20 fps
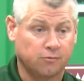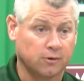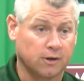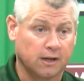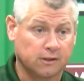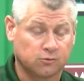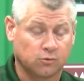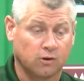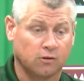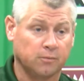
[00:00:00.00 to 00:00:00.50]
We
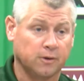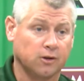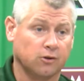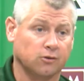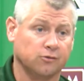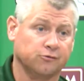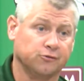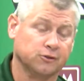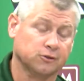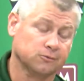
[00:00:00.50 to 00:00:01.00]
got 12 men on
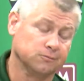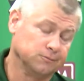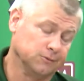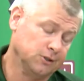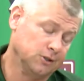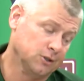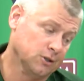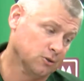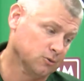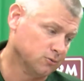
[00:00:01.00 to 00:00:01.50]
the field,
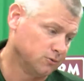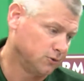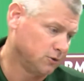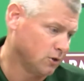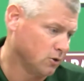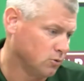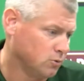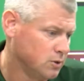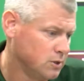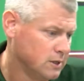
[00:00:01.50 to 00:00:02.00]
you know.
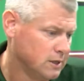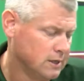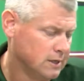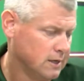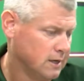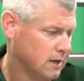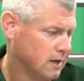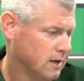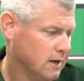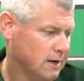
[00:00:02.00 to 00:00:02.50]
So
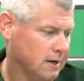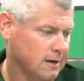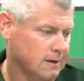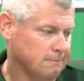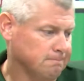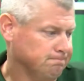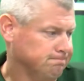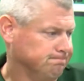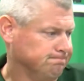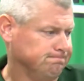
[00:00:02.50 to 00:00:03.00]

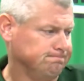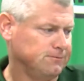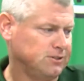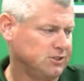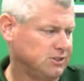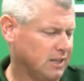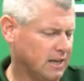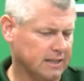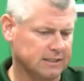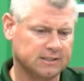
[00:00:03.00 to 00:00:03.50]

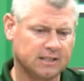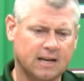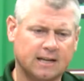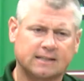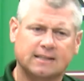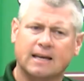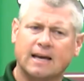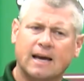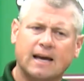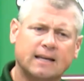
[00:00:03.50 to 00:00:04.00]
just things
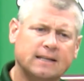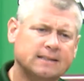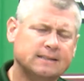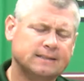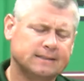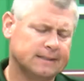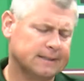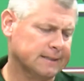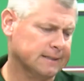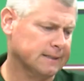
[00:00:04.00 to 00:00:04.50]
like that,
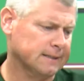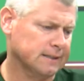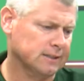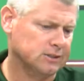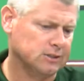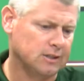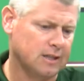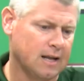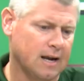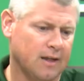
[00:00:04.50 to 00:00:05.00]

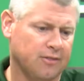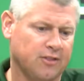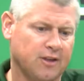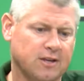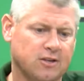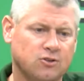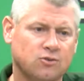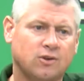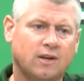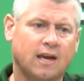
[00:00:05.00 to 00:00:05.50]
that I
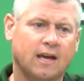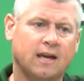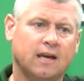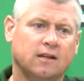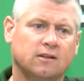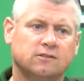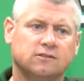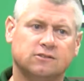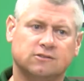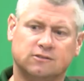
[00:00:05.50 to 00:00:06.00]
think you
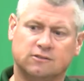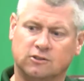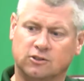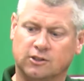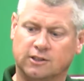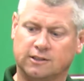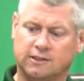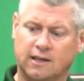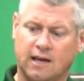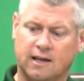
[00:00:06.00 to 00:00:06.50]
can
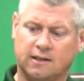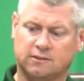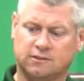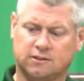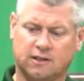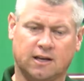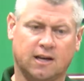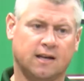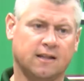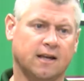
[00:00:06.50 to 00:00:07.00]
look at that and
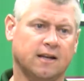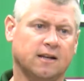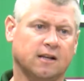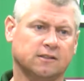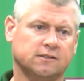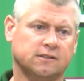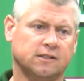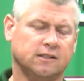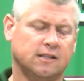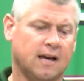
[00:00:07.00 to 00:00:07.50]
say that
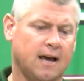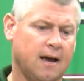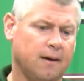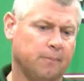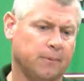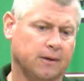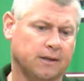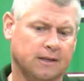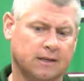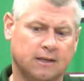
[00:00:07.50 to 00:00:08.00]
doesn't need to
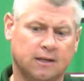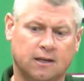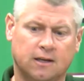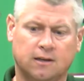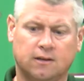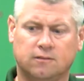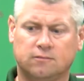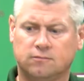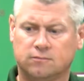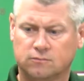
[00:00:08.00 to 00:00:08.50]
happen
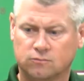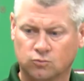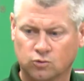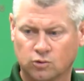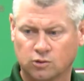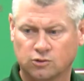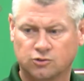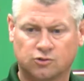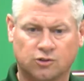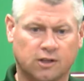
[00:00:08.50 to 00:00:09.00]
again.
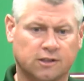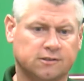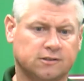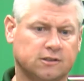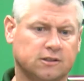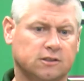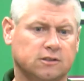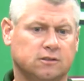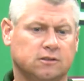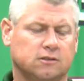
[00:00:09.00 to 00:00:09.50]
We'll address
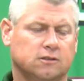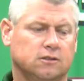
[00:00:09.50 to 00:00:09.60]
it.